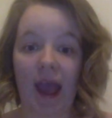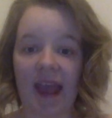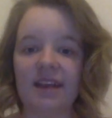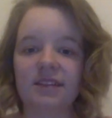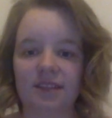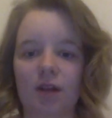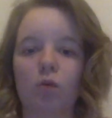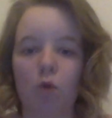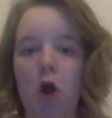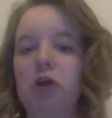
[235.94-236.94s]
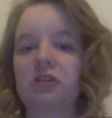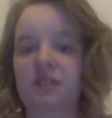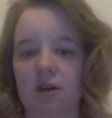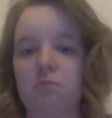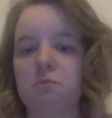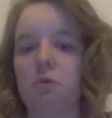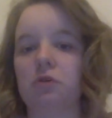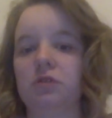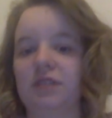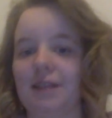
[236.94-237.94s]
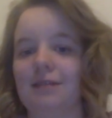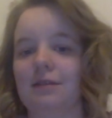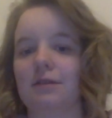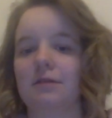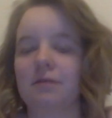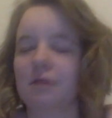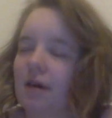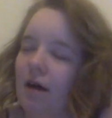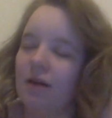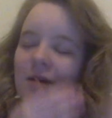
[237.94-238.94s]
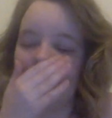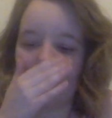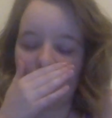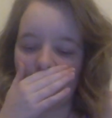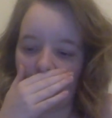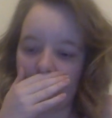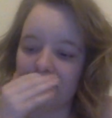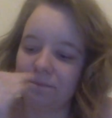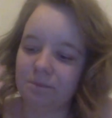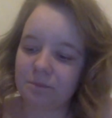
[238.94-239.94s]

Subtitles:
it still looked somewhat decent. But